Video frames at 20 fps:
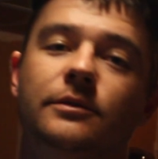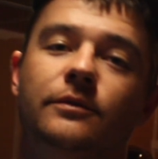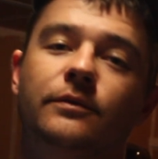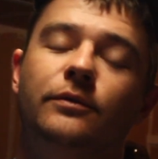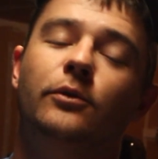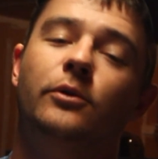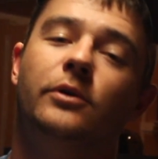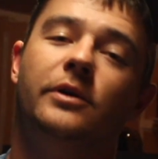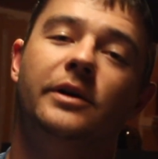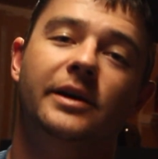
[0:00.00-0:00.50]

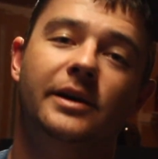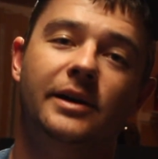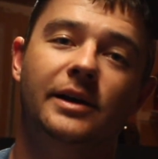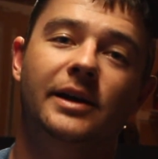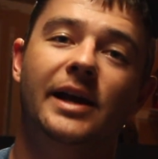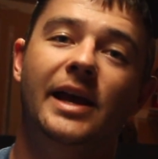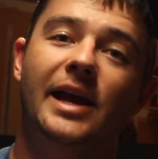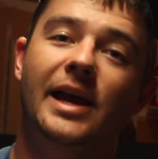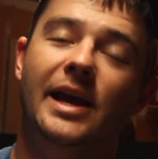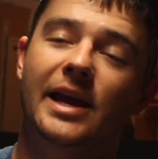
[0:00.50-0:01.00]
For
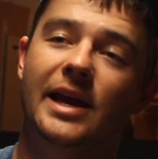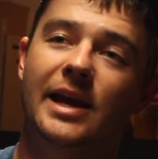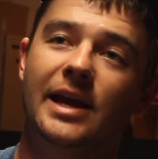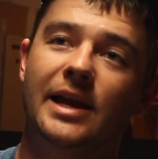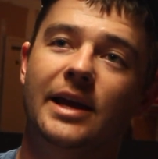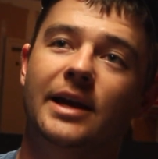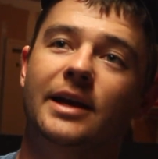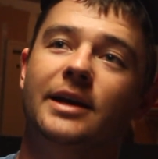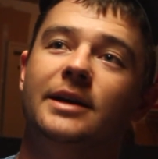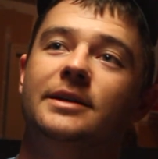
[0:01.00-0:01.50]

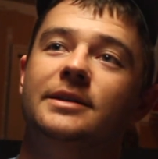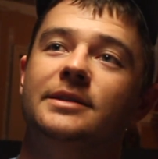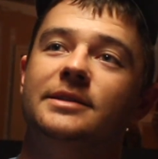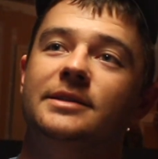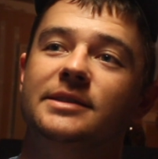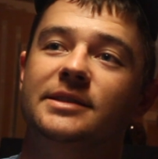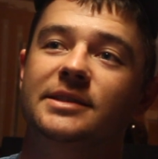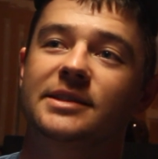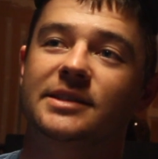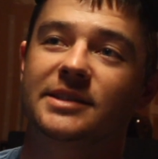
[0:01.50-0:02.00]
a
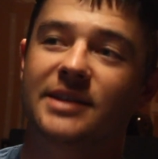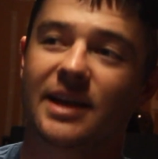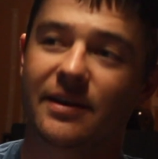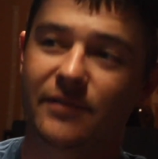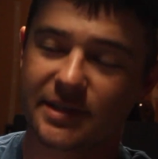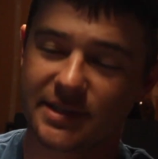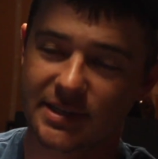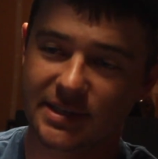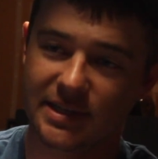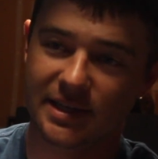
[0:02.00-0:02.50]

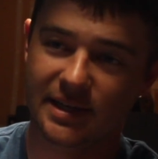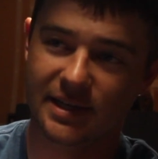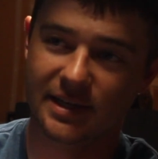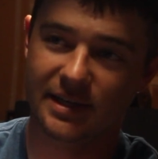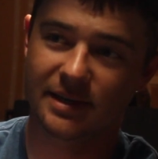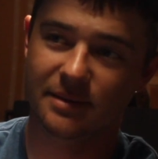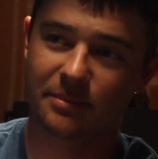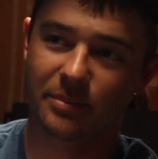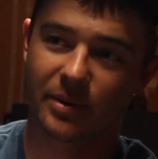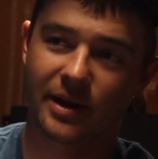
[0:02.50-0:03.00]

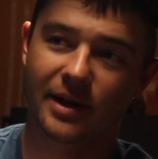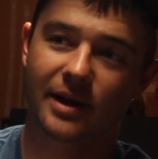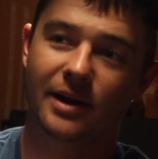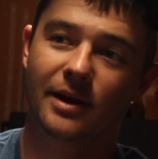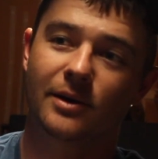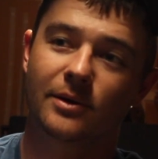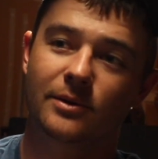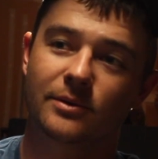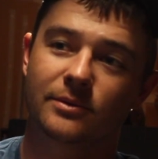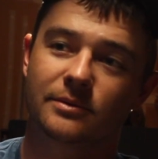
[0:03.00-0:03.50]

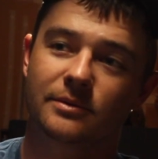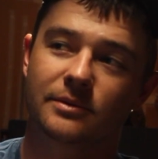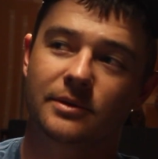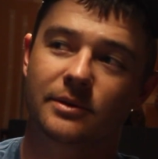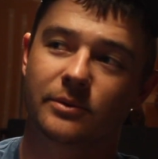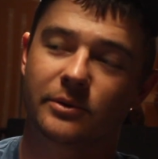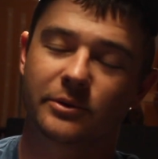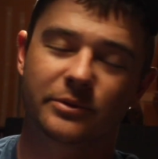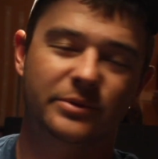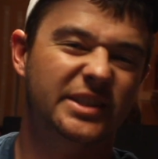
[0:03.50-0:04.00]
17-pound,
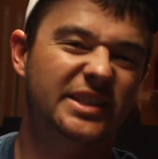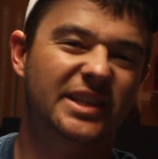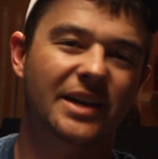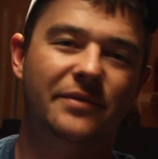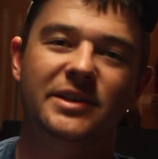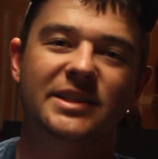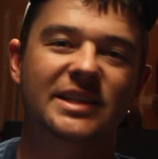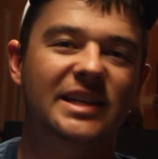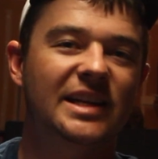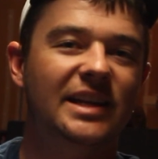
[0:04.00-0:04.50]
well,
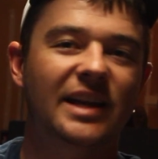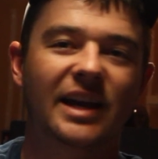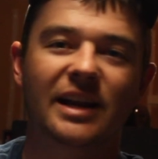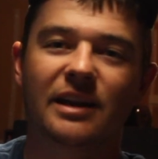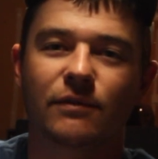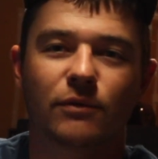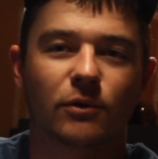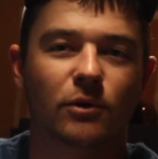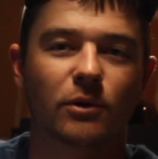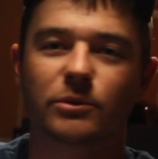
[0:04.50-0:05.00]

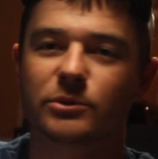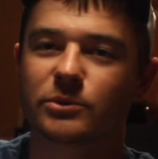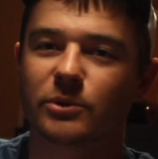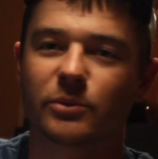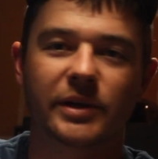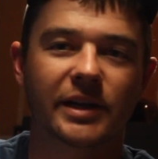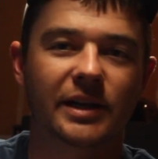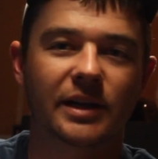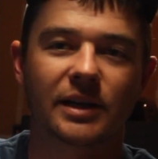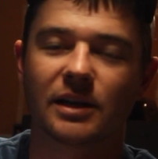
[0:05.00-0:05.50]
1794 was what
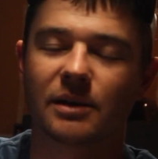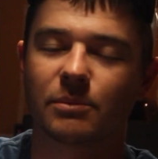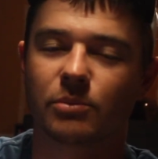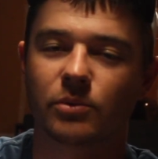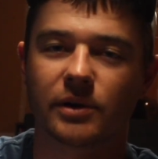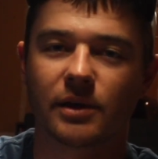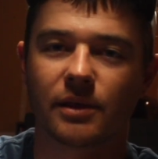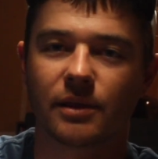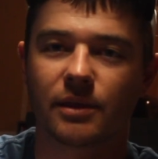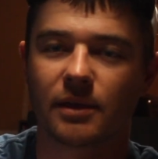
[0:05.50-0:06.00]
we ended up
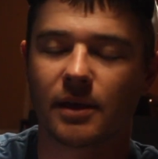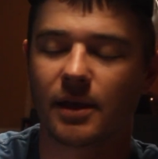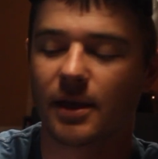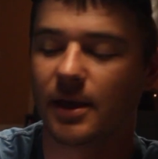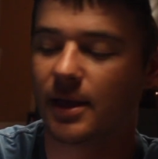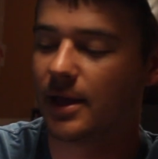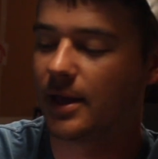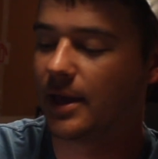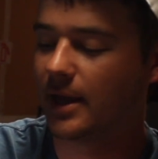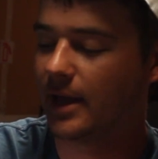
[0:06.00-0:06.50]
with,
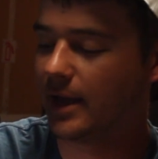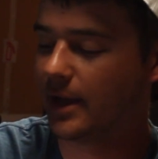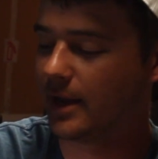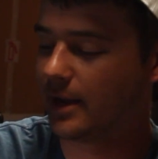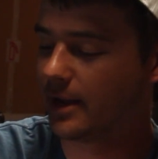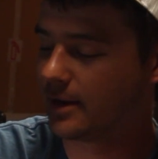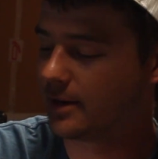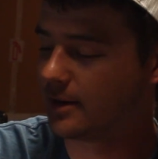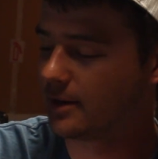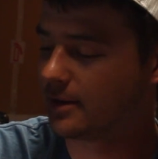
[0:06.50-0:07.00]

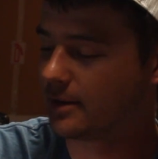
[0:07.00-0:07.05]
and